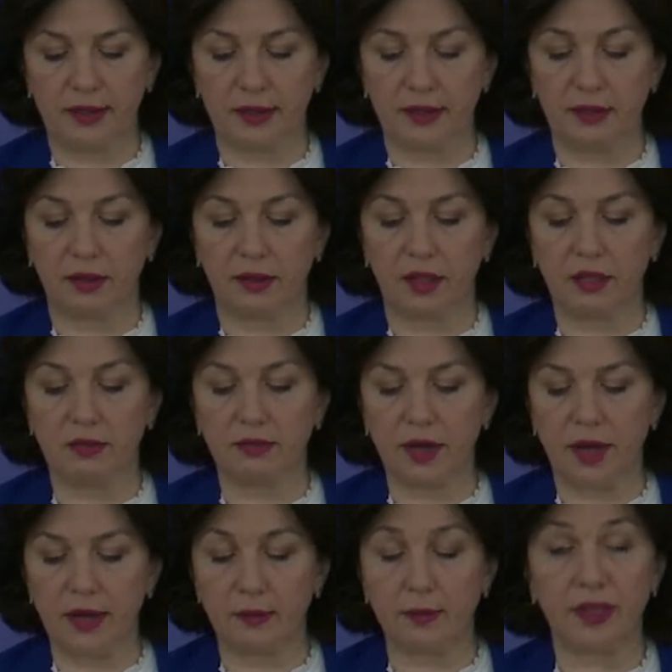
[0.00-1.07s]
that
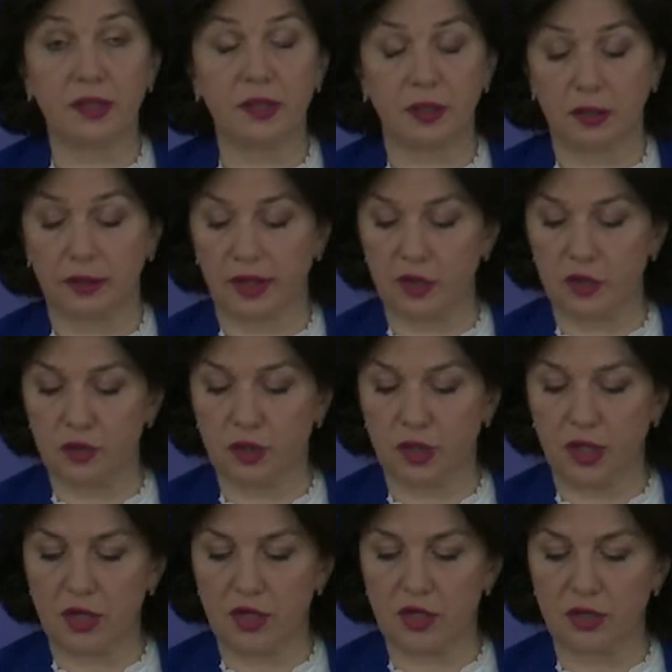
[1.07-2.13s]
environmental
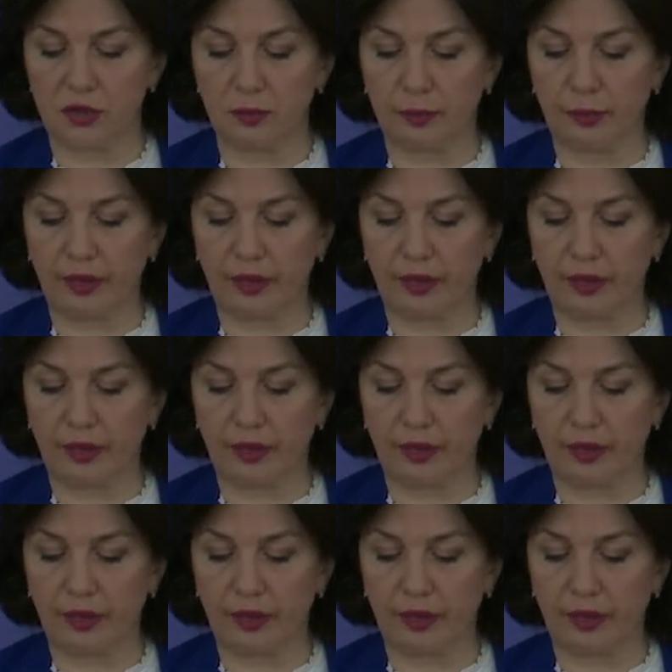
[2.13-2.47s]
education